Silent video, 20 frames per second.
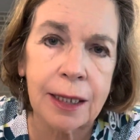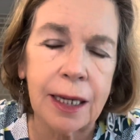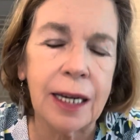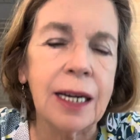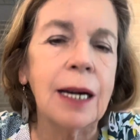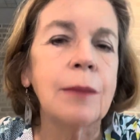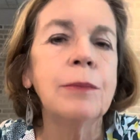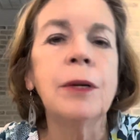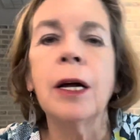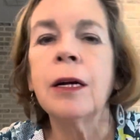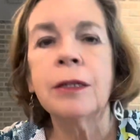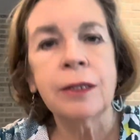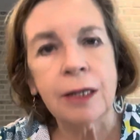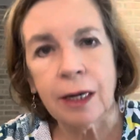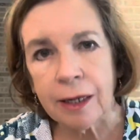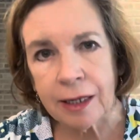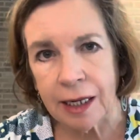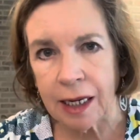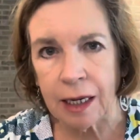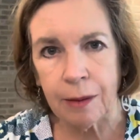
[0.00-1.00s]
And I'm not
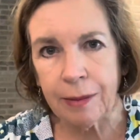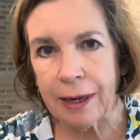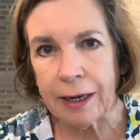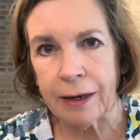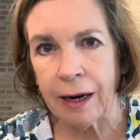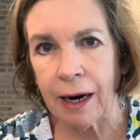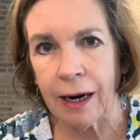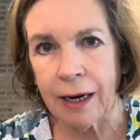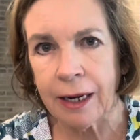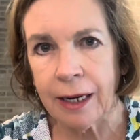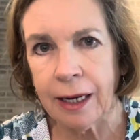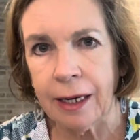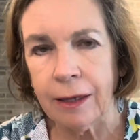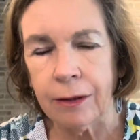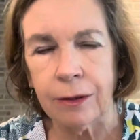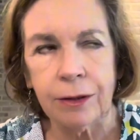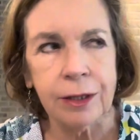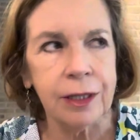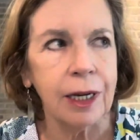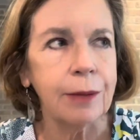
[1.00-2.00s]
talking about high
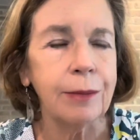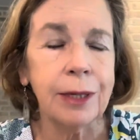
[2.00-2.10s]
heels.